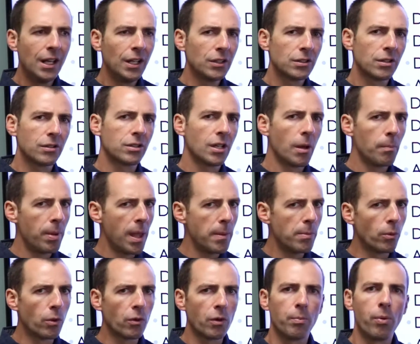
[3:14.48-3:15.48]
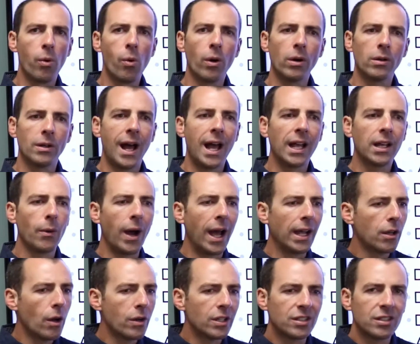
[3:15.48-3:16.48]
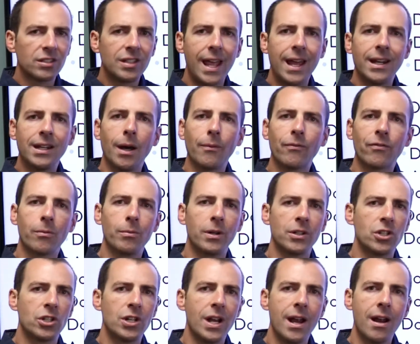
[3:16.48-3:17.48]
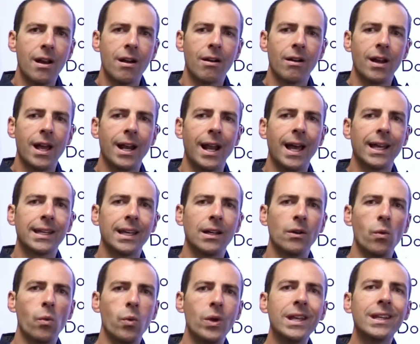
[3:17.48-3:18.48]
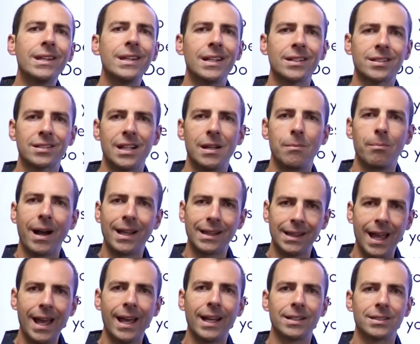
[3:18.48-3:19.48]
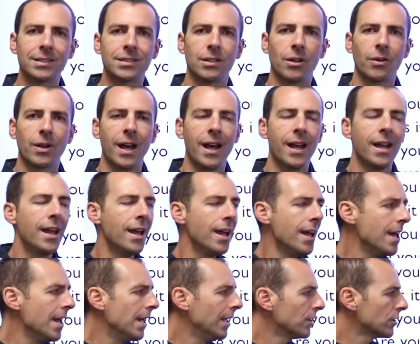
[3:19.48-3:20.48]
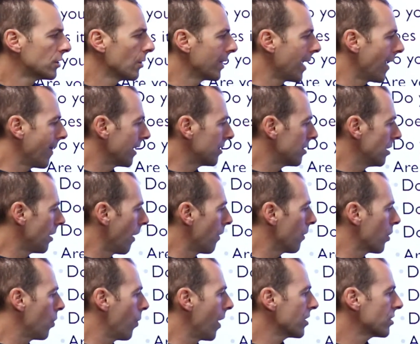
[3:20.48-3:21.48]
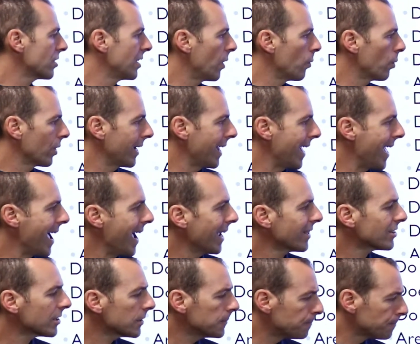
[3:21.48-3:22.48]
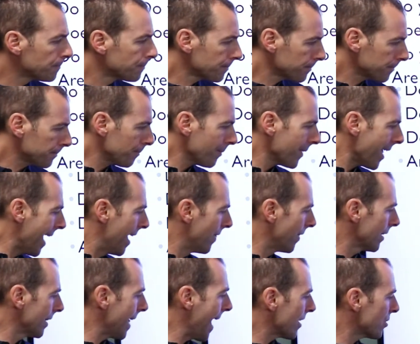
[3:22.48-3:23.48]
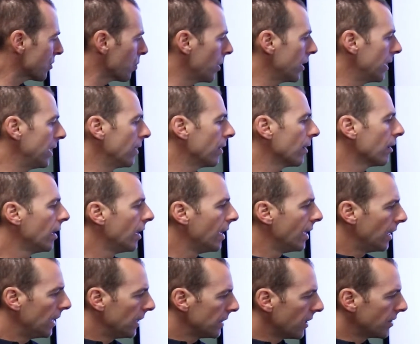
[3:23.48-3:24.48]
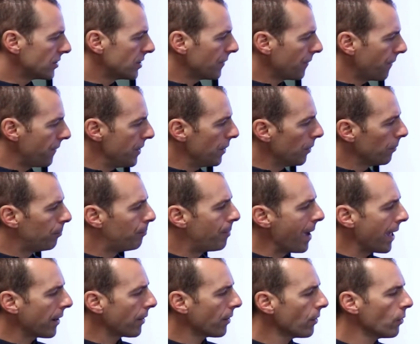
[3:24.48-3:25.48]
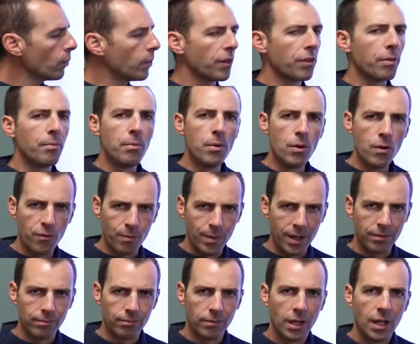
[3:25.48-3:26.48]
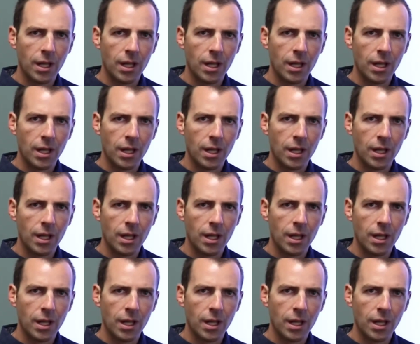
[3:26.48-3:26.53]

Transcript: So some people will report, I go to stand up from a chair and I get weakness in my legs, okay? So again, that's another question that we're going to ask. And the last one here, does it feel better with movement?